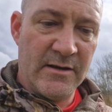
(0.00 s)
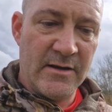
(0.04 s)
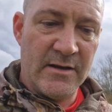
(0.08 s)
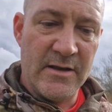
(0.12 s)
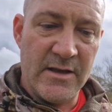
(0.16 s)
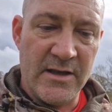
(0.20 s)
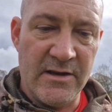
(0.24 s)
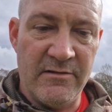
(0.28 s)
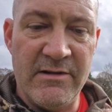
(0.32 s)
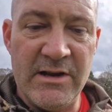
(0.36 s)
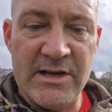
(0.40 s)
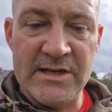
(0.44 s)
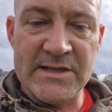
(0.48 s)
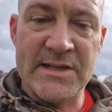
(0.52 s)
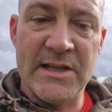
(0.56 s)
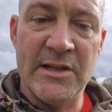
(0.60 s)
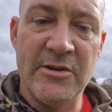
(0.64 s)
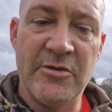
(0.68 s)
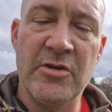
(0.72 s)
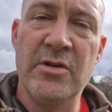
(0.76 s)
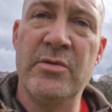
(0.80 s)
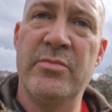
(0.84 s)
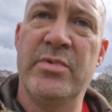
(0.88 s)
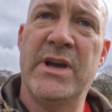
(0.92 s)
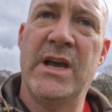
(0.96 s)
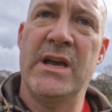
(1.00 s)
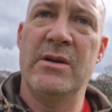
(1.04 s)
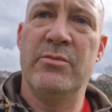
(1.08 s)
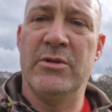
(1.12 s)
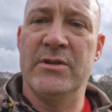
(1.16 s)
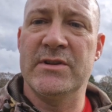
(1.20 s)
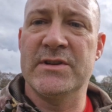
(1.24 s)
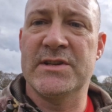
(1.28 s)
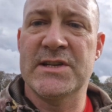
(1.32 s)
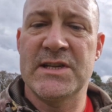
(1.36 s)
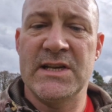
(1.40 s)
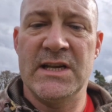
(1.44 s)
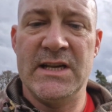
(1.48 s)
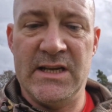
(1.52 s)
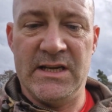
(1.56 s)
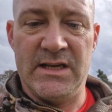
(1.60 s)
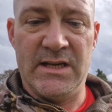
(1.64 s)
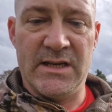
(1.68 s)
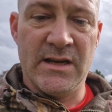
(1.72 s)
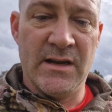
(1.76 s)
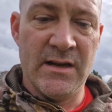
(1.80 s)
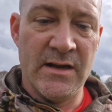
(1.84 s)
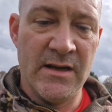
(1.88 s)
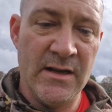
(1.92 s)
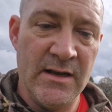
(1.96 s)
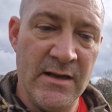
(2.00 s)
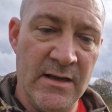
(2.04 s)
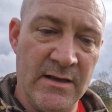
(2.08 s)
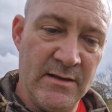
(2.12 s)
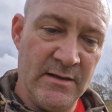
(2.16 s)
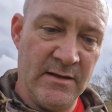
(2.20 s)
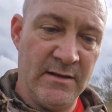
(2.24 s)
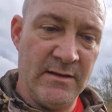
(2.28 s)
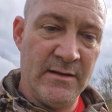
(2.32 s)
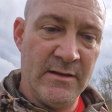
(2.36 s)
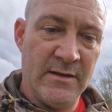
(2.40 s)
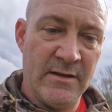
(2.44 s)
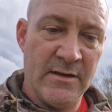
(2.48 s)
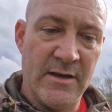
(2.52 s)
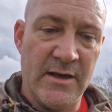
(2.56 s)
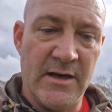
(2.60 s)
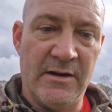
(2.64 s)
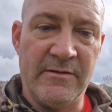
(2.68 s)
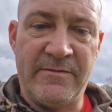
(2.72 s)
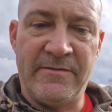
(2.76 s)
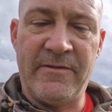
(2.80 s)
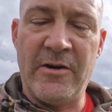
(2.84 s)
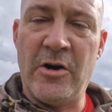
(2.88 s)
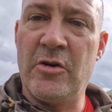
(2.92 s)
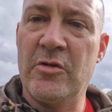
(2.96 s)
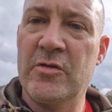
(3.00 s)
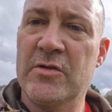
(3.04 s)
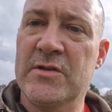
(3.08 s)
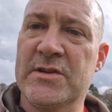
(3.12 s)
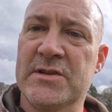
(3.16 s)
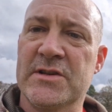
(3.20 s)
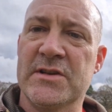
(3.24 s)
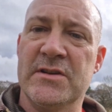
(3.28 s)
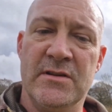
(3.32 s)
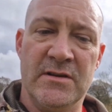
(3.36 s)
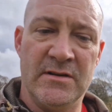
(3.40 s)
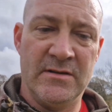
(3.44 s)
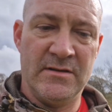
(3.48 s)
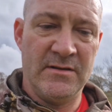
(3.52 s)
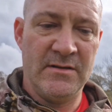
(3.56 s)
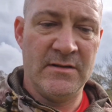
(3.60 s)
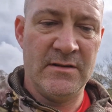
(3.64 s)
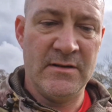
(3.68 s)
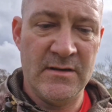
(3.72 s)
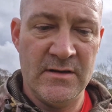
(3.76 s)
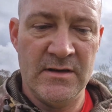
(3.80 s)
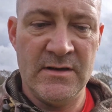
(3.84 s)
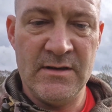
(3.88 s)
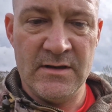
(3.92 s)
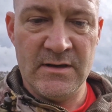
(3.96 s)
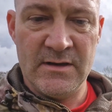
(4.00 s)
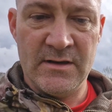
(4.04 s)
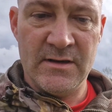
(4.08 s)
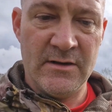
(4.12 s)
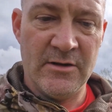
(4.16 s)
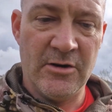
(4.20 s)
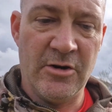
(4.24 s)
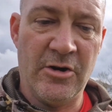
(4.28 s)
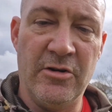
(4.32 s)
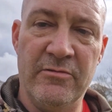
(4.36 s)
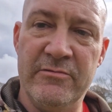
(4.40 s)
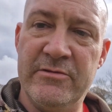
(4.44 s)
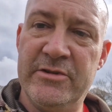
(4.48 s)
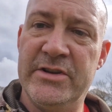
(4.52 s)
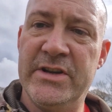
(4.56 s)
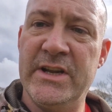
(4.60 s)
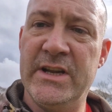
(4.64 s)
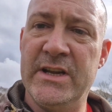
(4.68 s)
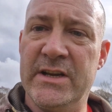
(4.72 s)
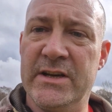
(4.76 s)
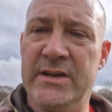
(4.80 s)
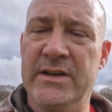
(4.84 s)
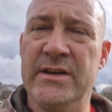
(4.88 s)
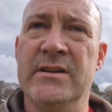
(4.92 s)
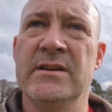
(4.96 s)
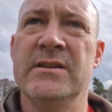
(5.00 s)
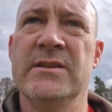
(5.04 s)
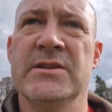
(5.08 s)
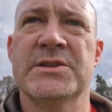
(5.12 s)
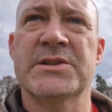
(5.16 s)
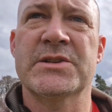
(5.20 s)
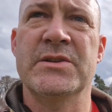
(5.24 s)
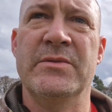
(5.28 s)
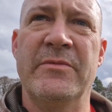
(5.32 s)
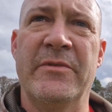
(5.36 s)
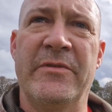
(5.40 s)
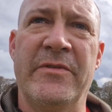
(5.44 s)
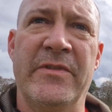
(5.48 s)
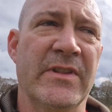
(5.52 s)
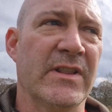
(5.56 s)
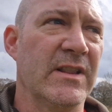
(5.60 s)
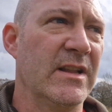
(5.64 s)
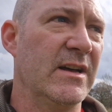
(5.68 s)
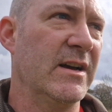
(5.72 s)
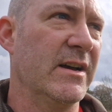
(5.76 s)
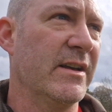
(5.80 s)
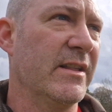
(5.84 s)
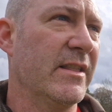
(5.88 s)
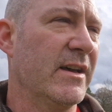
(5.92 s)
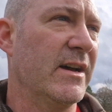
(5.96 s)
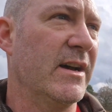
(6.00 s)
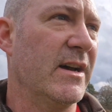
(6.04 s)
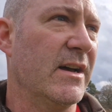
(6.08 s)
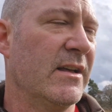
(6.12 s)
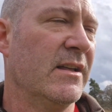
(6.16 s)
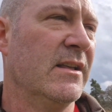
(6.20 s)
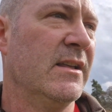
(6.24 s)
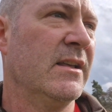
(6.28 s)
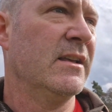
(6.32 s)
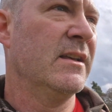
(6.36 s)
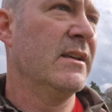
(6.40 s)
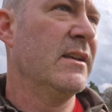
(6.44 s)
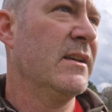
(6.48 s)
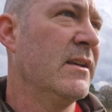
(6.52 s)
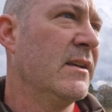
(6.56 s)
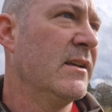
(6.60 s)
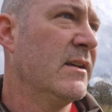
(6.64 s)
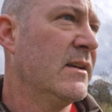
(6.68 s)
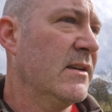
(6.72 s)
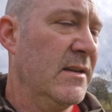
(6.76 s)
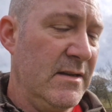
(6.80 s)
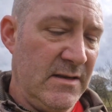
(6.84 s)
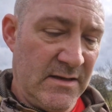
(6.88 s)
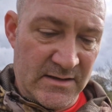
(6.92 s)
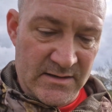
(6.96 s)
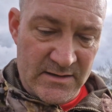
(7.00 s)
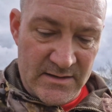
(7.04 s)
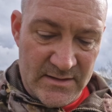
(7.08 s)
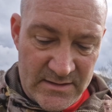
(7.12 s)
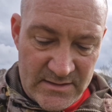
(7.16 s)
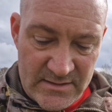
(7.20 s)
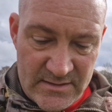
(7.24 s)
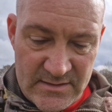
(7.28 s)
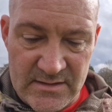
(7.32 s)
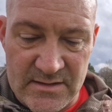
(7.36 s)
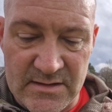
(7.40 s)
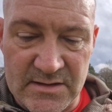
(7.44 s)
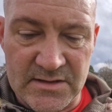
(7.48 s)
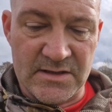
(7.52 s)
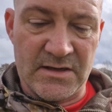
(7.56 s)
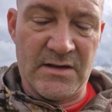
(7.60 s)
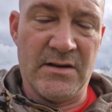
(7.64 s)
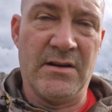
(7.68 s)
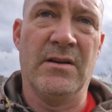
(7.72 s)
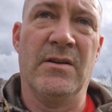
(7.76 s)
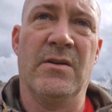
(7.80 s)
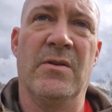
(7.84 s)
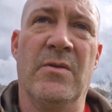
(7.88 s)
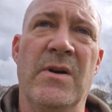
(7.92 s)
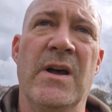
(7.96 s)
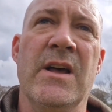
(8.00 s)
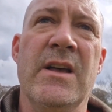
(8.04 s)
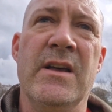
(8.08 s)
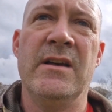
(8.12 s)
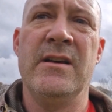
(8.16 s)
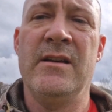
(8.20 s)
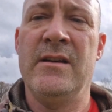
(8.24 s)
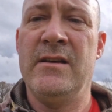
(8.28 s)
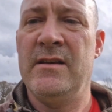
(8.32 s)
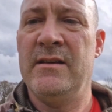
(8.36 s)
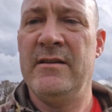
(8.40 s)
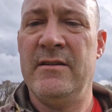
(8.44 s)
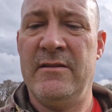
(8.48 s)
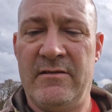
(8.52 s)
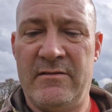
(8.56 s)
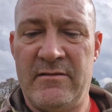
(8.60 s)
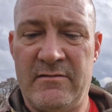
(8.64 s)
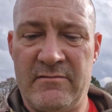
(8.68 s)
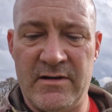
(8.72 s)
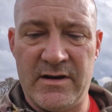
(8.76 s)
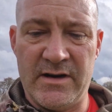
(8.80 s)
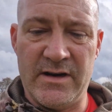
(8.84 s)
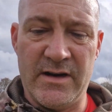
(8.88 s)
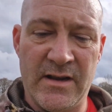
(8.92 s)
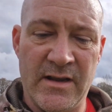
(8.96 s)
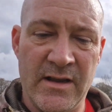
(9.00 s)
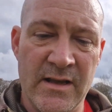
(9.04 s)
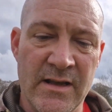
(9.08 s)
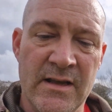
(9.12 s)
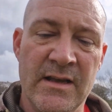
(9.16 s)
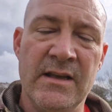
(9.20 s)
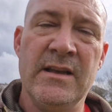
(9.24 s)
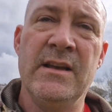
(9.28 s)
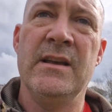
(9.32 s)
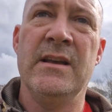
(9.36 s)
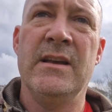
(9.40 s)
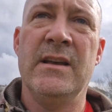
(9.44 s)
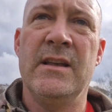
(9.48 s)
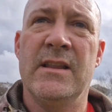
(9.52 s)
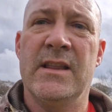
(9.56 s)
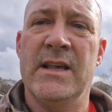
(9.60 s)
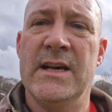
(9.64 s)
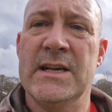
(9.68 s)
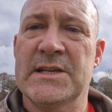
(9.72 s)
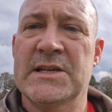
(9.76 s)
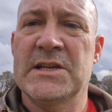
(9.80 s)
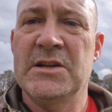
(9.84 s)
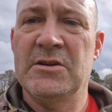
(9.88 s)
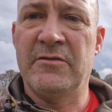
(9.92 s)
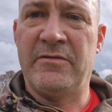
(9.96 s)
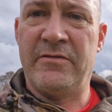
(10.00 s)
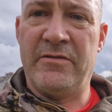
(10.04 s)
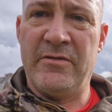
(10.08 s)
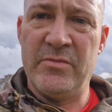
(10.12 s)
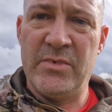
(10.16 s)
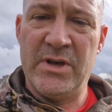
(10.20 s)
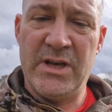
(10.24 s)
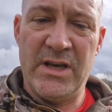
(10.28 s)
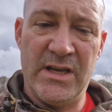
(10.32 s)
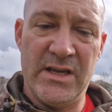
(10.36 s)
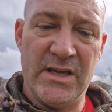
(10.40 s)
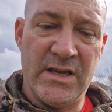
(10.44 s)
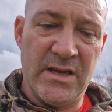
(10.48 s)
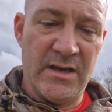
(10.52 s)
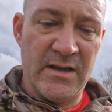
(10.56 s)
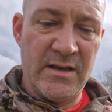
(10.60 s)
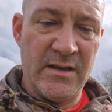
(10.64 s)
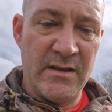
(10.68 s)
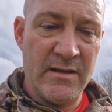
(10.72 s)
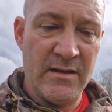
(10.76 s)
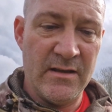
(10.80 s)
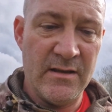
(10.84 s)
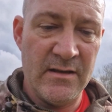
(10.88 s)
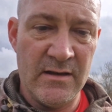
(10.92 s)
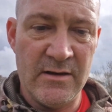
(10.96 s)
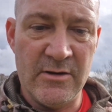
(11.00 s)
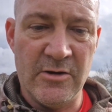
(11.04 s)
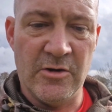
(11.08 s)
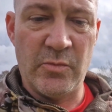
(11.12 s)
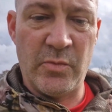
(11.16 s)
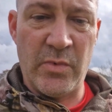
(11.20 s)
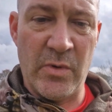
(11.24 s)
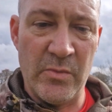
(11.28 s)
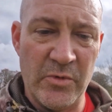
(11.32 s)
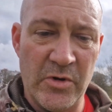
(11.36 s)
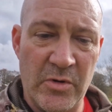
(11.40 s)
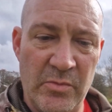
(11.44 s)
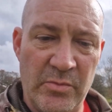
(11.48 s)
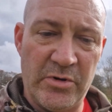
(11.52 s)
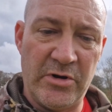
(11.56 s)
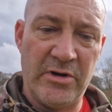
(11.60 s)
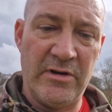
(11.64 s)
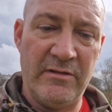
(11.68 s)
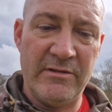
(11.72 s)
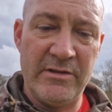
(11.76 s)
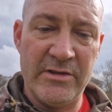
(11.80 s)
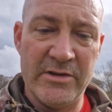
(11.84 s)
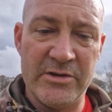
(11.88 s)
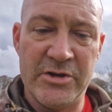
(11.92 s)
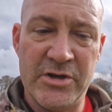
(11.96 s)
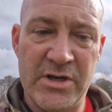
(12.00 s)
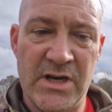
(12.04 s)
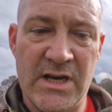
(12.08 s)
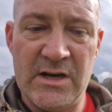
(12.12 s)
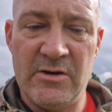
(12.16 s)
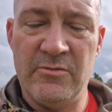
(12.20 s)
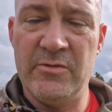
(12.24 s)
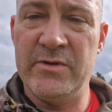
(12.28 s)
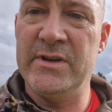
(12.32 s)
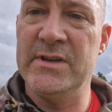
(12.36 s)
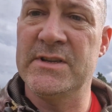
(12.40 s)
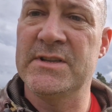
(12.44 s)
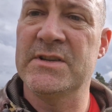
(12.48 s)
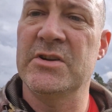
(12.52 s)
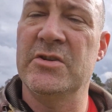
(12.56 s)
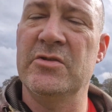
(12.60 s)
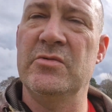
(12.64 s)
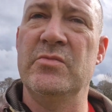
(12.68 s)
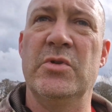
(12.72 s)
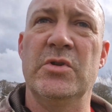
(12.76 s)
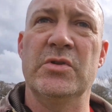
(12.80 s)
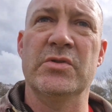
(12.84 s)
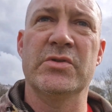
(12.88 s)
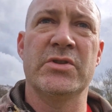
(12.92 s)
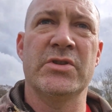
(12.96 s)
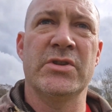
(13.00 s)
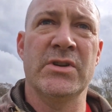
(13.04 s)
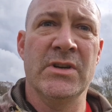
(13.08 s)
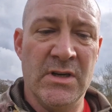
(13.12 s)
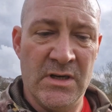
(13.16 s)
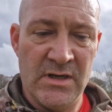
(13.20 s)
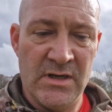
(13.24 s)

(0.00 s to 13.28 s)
you're easily going to be able to see a fox or a deer, something like that. So, right, that's enough for me. Hope I'm not boring the shit out of you too much.